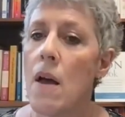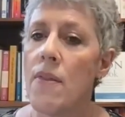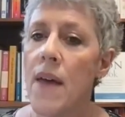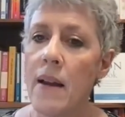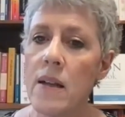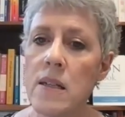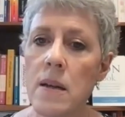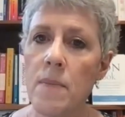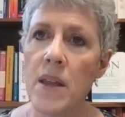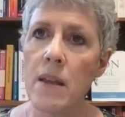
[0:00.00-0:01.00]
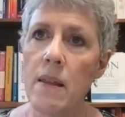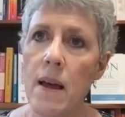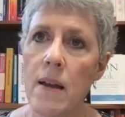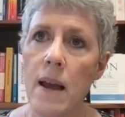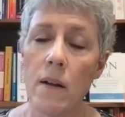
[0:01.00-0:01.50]
that is something
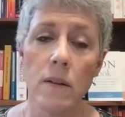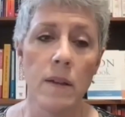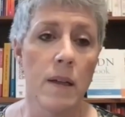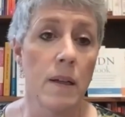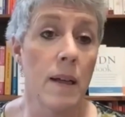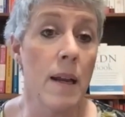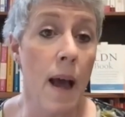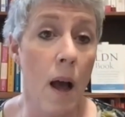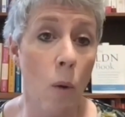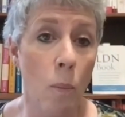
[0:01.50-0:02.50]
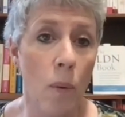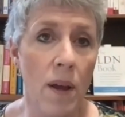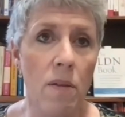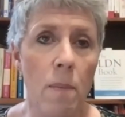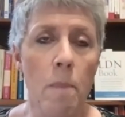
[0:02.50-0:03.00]
that LDN can help
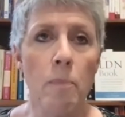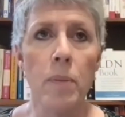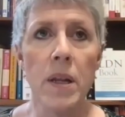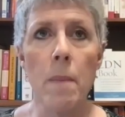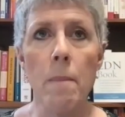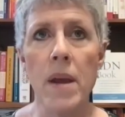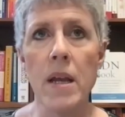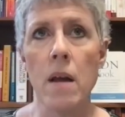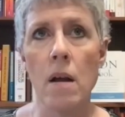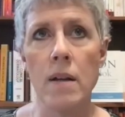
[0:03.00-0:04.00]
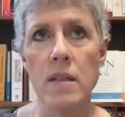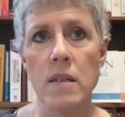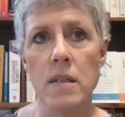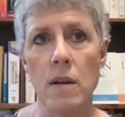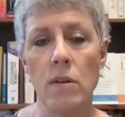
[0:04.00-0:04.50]
with. But it may not
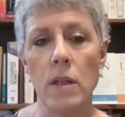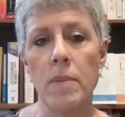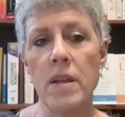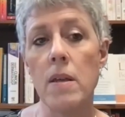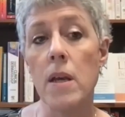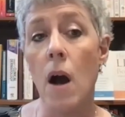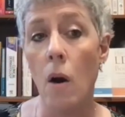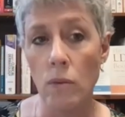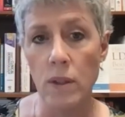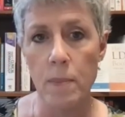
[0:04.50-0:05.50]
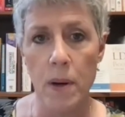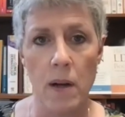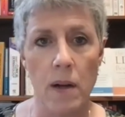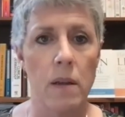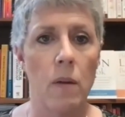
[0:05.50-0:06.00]
necessarily be the only
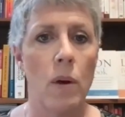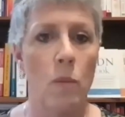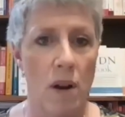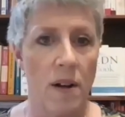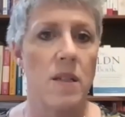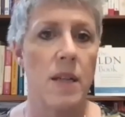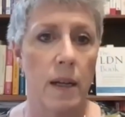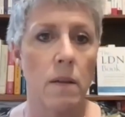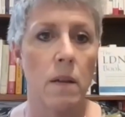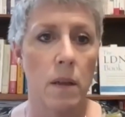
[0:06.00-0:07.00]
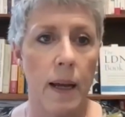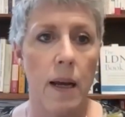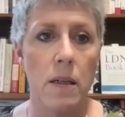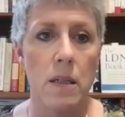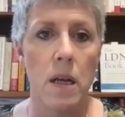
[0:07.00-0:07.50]
product that we want to take a look at.